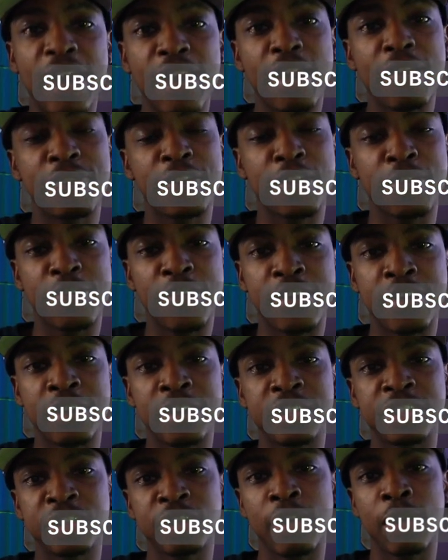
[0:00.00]
I got verified
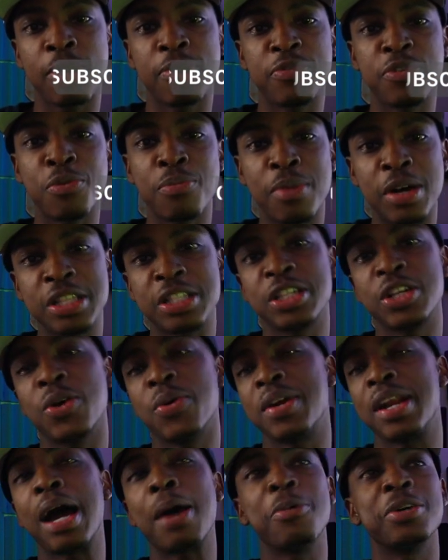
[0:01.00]
on Instagram a few months
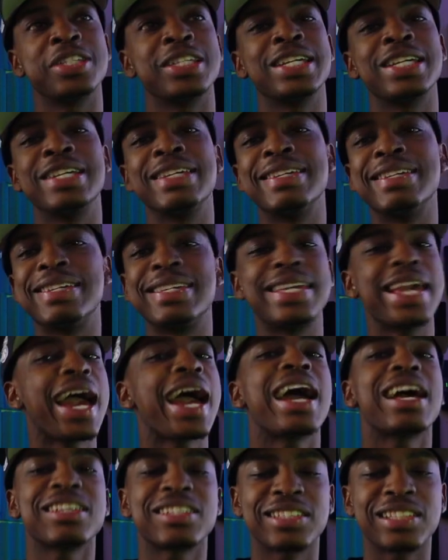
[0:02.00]
ago and I was
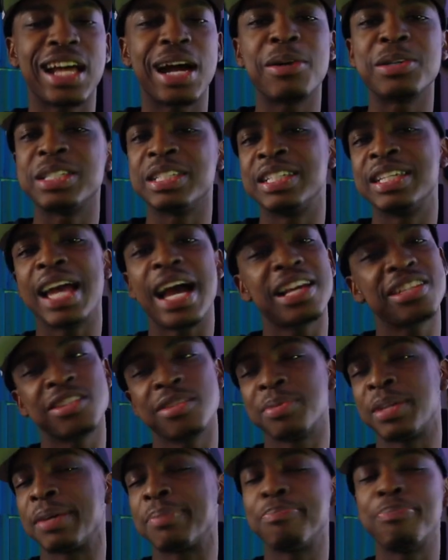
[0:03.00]
gassed. I was
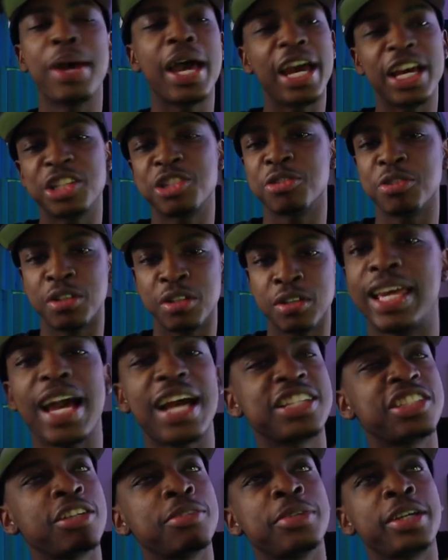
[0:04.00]
gassed up like Petro,
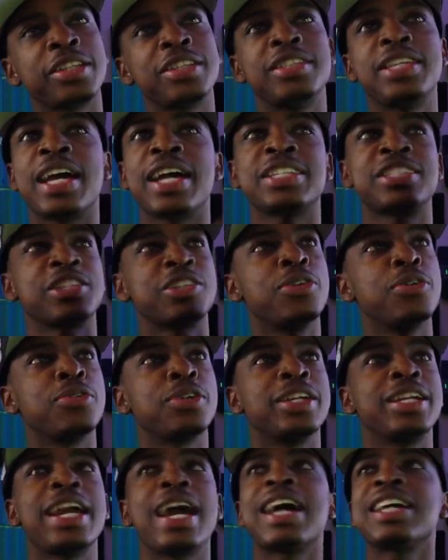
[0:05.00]
gassed up like
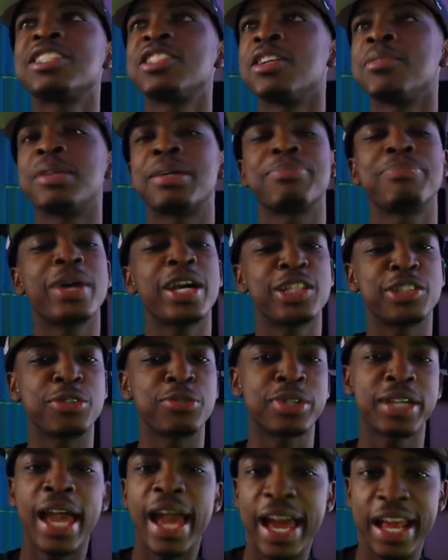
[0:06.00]
Texaco, gassed up like
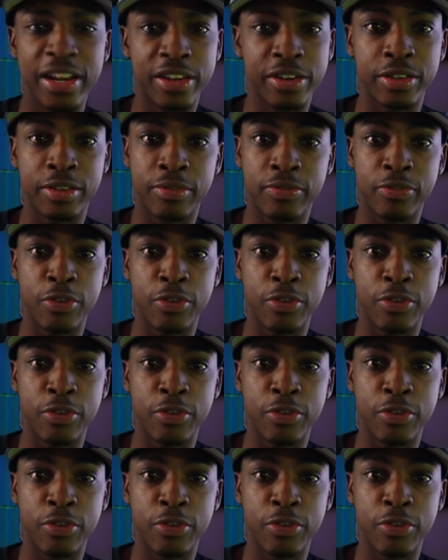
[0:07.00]
Petro Canada, you